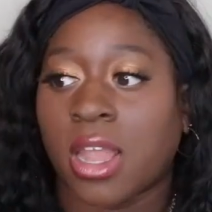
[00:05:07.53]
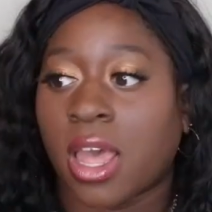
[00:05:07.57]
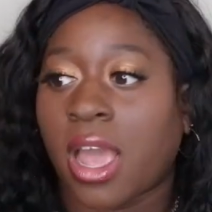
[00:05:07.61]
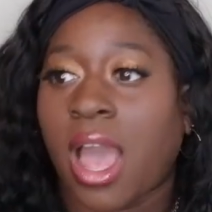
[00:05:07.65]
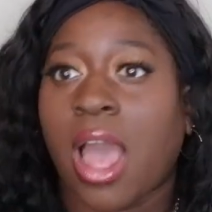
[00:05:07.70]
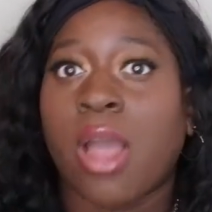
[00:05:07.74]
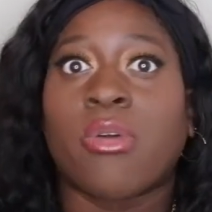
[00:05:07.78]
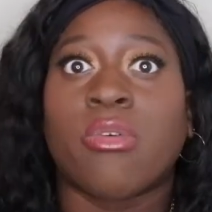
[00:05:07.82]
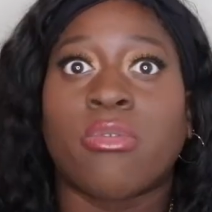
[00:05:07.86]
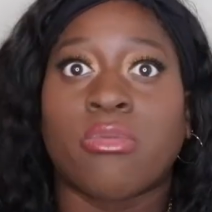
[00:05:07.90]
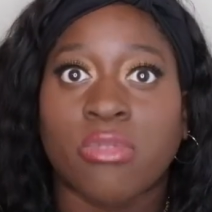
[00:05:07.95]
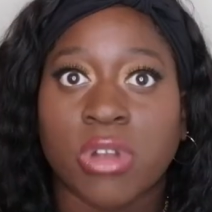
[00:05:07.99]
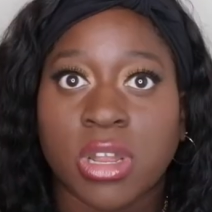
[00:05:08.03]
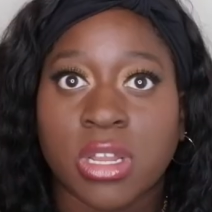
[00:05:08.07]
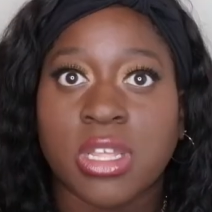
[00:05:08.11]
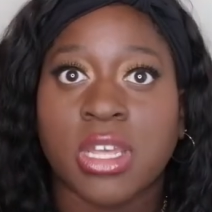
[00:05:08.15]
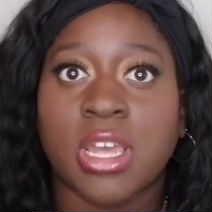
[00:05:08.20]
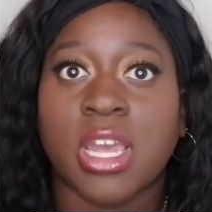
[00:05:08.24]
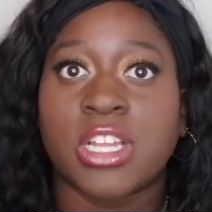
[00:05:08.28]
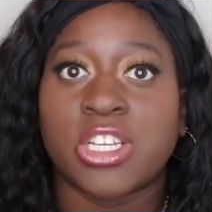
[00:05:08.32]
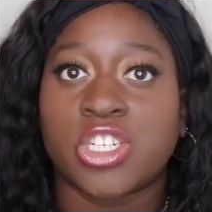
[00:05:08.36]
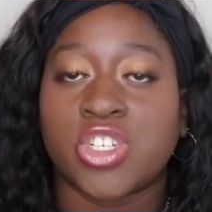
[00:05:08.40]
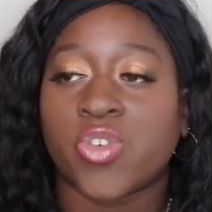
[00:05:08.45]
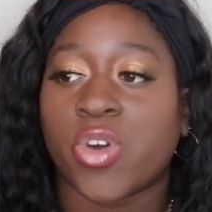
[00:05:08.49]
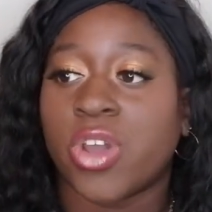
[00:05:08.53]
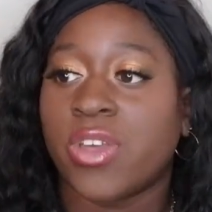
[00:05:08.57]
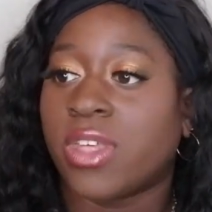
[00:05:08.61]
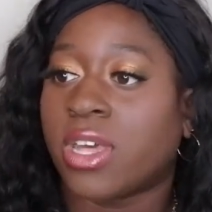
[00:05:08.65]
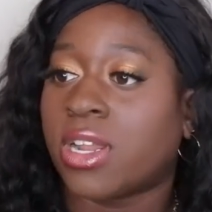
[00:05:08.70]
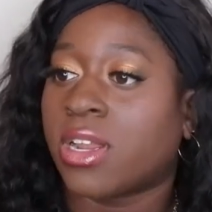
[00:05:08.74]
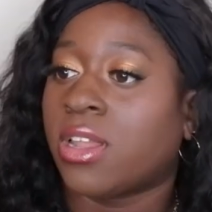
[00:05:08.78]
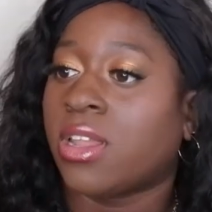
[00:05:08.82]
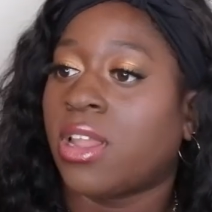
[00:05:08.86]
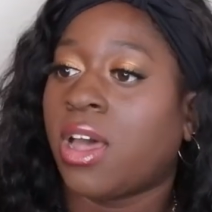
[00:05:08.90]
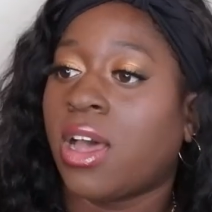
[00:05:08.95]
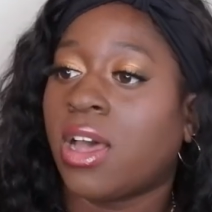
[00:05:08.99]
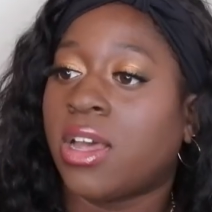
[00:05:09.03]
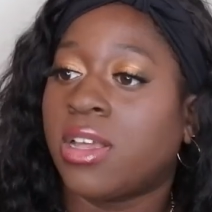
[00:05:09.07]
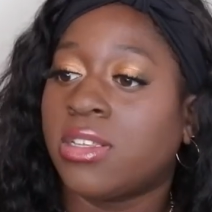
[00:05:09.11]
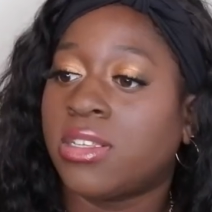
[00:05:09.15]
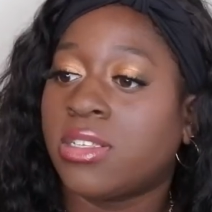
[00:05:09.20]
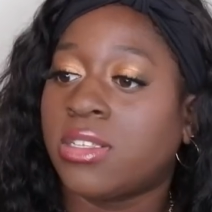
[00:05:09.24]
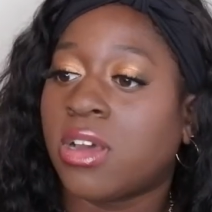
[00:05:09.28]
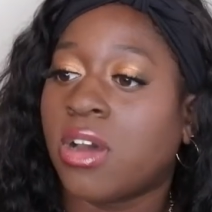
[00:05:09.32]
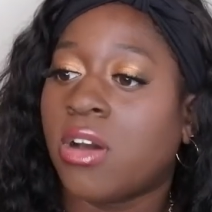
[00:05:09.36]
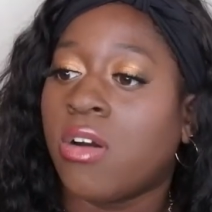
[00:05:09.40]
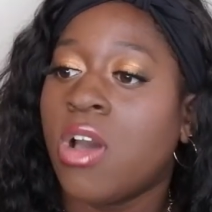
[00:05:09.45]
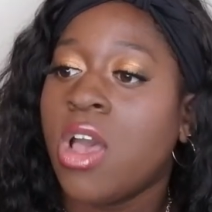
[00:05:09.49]
Like I really enjoy that a lot.
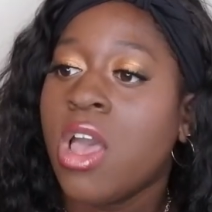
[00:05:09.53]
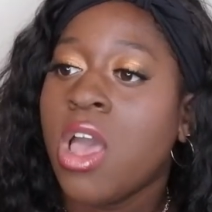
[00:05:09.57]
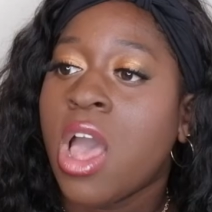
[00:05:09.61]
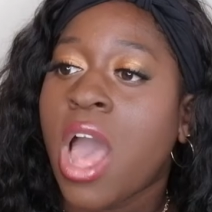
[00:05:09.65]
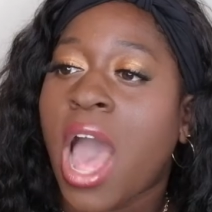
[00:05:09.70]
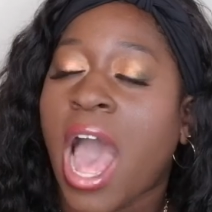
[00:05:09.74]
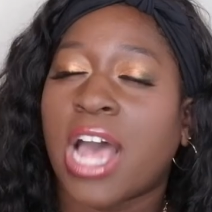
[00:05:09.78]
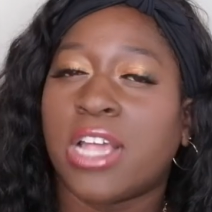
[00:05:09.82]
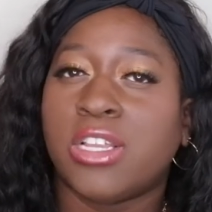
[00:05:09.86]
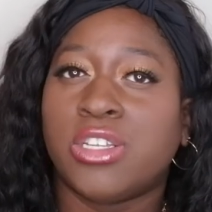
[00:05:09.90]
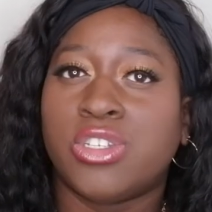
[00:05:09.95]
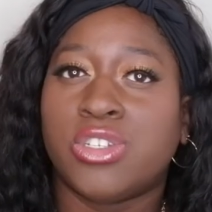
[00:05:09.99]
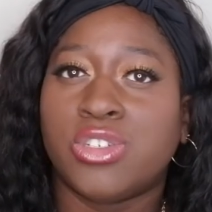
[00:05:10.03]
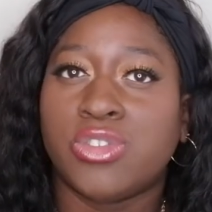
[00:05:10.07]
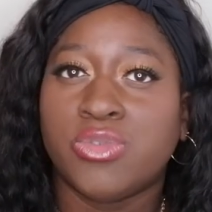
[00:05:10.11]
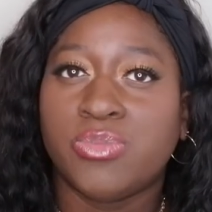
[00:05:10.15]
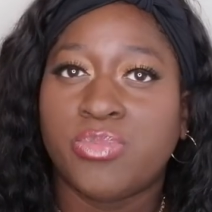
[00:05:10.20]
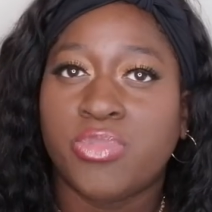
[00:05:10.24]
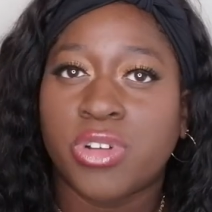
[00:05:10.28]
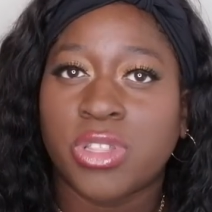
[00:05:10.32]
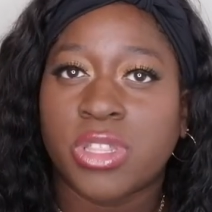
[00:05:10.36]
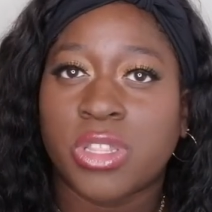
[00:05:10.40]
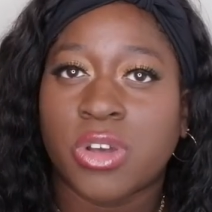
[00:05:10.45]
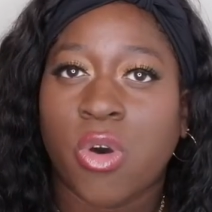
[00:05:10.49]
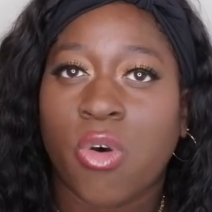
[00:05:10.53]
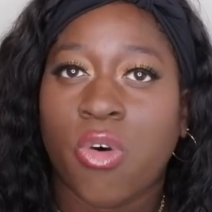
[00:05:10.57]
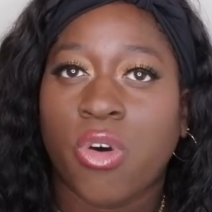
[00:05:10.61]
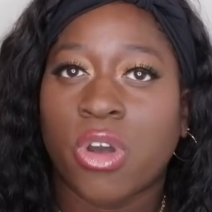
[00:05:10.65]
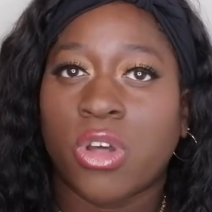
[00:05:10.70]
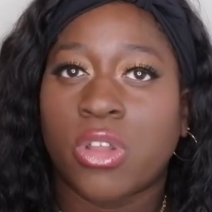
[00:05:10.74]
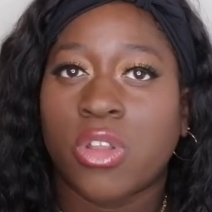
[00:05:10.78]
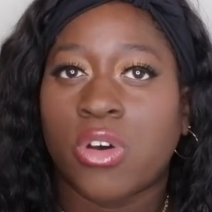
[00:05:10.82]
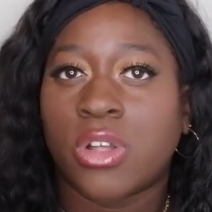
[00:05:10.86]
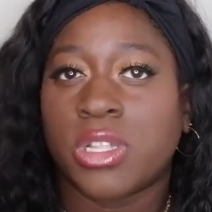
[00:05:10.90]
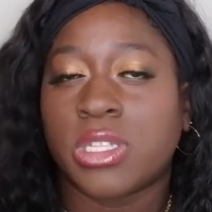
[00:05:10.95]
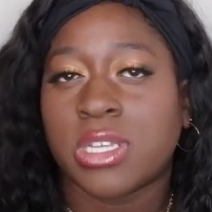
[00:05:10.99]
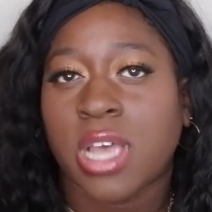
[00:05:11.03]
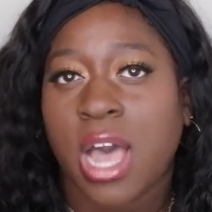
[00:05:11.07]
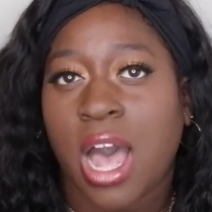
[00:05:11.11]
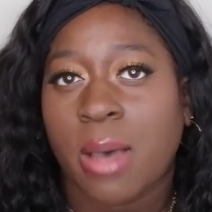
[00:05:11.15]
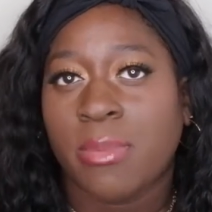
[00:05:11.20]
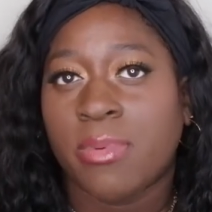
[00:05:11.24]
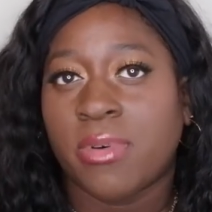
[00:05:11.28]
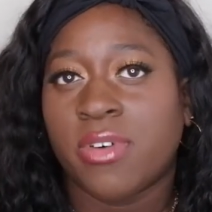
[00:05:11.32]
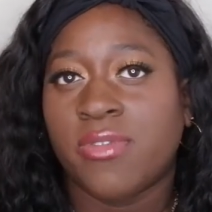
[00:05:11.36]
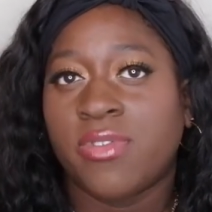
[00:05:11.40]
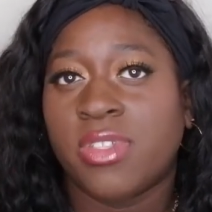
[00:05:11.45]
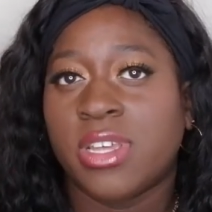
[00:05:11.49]
So I do put the oil on top
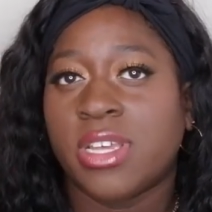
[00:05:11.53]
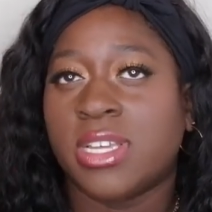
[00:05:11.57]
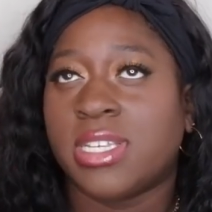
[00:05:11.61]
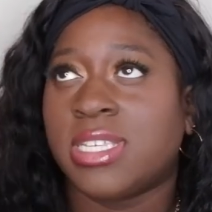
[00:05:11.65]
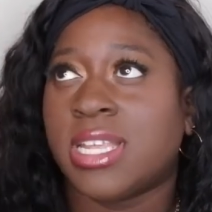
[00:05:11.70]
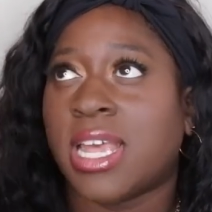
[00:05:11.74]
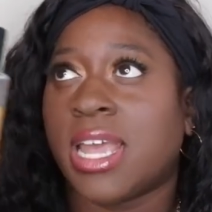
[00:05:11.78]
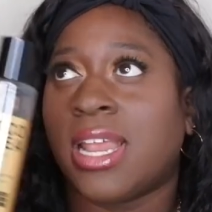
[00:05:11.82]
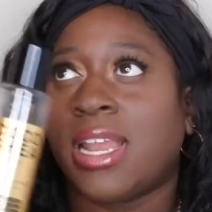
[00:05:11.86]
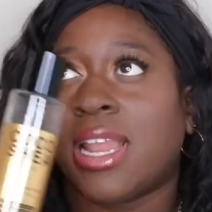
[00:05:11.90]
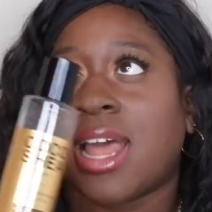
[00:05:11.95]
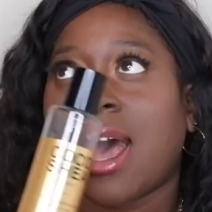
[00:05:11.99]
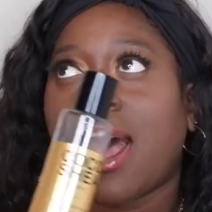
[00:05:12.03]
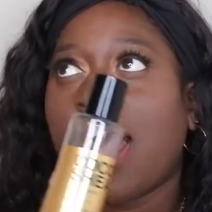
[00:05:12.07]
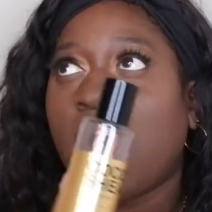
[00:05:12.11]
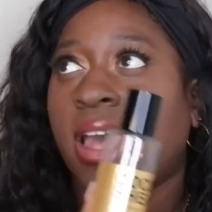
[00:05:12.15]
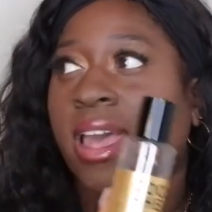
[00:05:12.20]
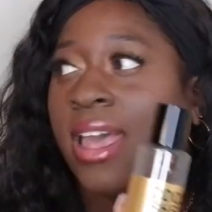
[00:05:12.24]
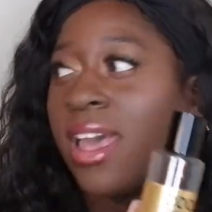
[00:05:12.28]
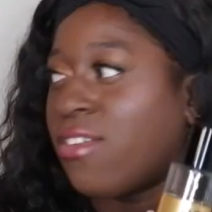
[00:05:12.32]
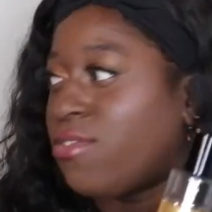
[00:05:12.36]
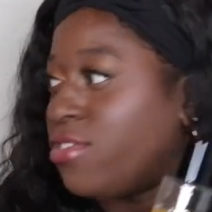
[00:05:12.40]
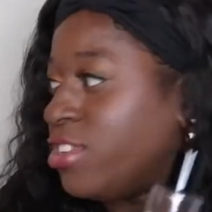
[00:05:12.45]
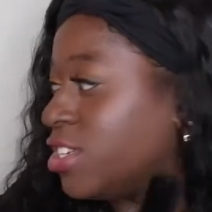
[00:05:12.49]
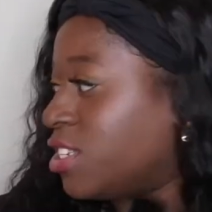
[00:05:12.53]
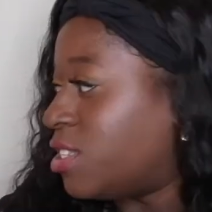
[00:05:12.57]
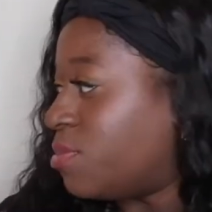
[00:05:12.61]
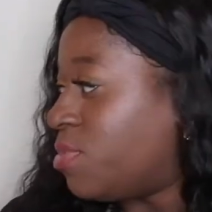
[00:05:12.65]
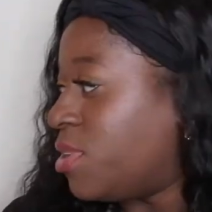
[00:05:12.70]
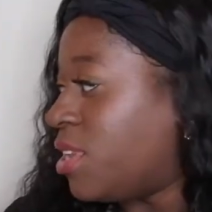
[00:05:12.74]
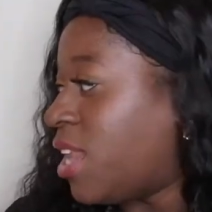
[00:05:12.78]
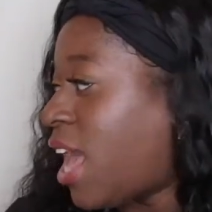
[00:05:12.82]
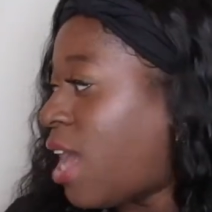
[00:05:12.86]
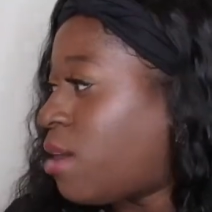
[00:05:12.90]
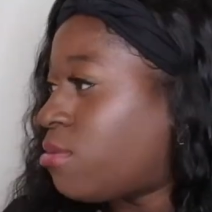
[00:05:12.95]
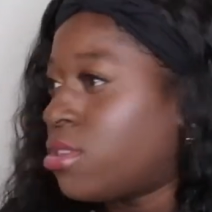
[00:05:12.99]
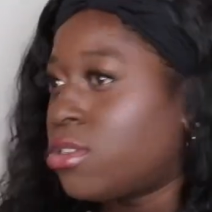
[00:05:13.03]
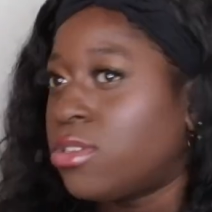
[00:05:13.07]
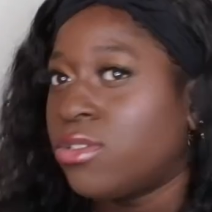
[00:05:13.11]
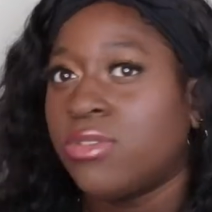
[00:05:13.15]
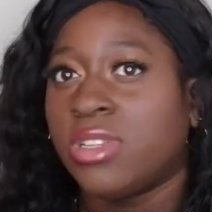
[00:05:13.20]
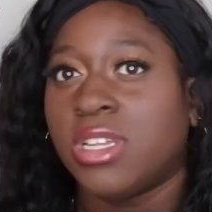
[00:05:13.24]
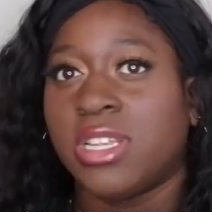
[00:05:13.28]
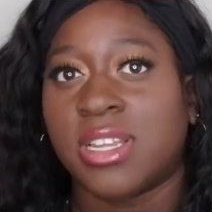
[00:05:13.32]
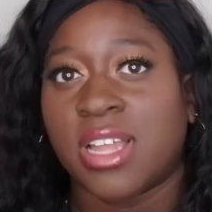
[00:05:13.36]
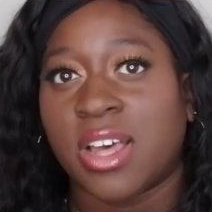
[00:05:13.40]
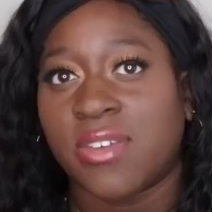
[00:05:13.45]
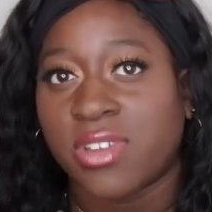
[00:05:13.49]
top of this and I have just been
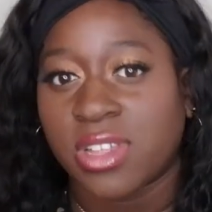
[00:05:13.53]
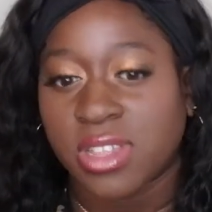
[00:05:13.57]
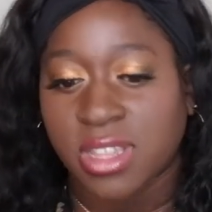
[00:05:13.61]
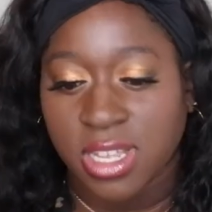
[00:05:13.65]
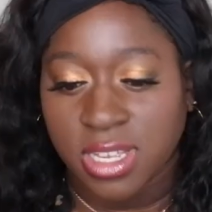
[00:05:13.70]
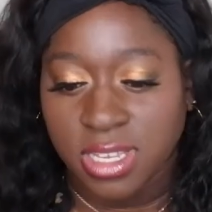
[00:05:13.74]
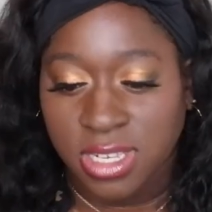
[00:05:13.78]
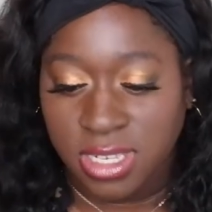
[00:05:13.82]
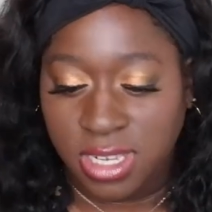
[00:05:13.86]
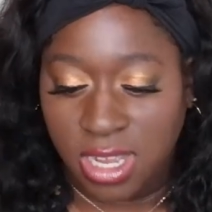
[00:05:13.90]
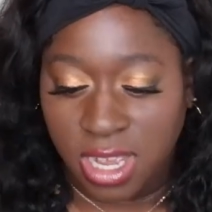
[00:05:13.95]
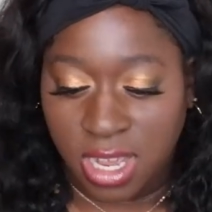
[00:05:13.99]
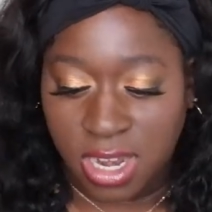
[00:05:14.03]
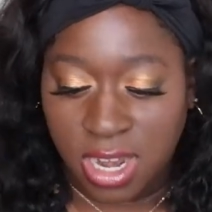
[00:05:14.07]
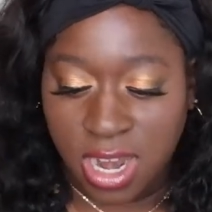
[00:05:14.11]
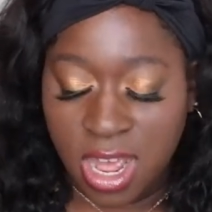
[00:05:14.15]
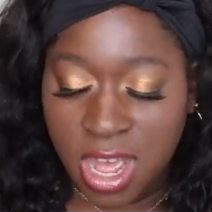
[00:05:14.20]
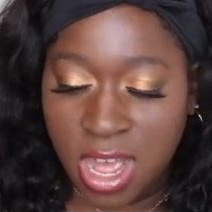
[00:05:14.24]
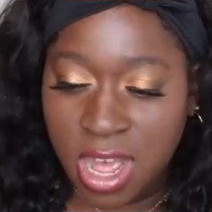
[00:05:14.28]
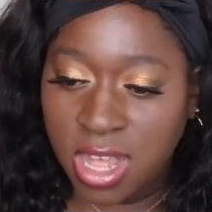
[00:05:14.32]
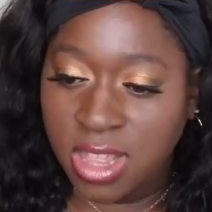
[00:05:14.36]
absolutely loving this set.